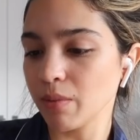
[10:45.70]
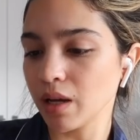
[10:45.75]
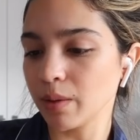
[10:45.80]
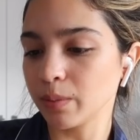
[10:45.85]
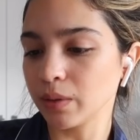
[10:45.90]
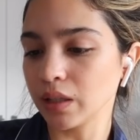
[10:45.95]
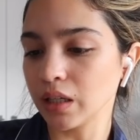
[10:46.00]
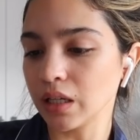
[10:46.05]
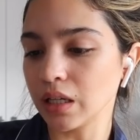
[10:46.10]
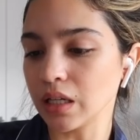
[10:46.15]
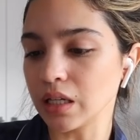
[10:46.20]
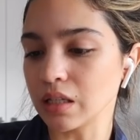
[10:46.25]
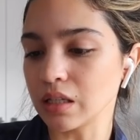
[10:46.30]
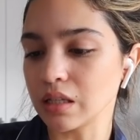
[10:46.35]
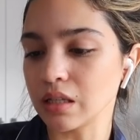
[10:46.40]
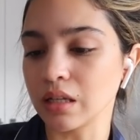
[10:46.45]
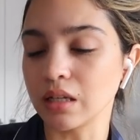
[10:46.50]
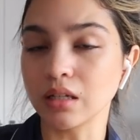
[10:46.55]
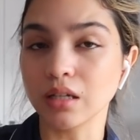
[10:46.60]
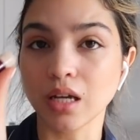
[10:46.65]
Maybelline
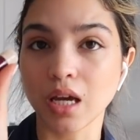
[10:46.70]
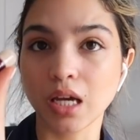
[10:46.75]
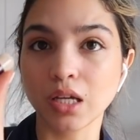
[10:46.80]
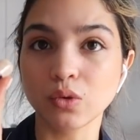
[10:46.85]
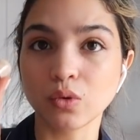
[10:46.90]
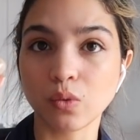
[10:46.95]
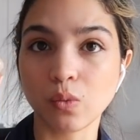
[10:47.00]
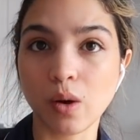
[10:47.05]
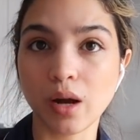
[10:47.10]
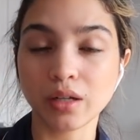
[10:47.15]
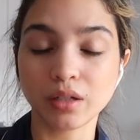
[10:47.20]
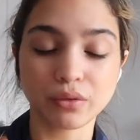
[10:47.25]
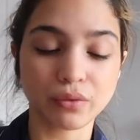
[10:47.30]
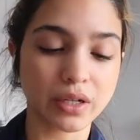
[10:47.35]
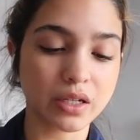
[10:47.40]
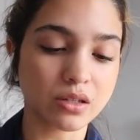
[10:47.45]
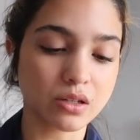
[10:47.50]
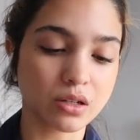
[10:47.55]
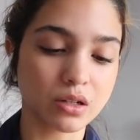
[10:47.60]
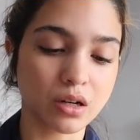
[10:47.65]
Instant Age Rewind
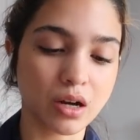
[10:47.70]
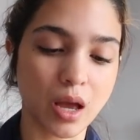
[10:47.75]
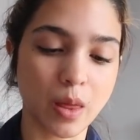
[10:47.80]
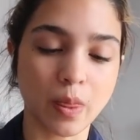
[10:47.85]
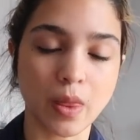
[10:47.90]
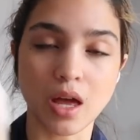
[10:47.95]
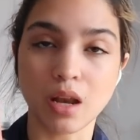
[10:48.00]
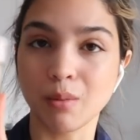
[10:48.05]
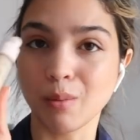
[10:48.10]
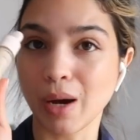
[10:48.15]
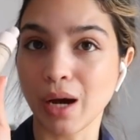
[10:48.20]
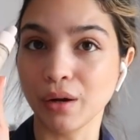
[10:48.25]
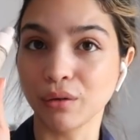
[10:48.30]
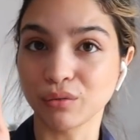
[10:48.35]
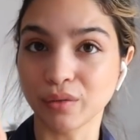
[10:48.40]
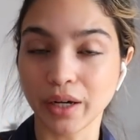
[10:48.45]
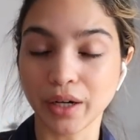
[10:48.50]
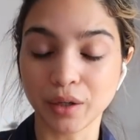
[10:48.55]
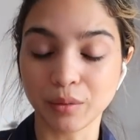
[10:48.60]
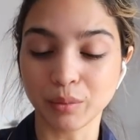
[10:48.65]
Eraser and then my
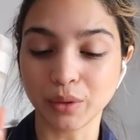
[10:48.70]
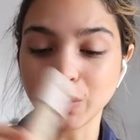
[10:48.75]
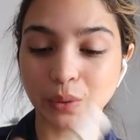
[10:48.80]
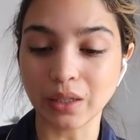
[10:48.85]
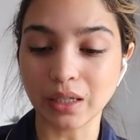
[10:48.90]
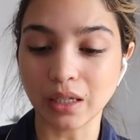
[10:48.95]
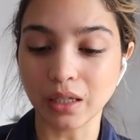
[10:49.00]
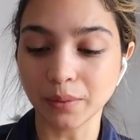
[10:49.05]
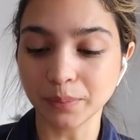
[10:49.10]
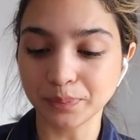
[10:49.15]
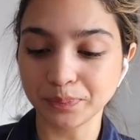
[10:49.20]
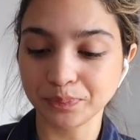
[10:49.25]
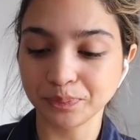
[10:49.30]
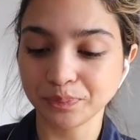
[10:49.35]
Rare Beauty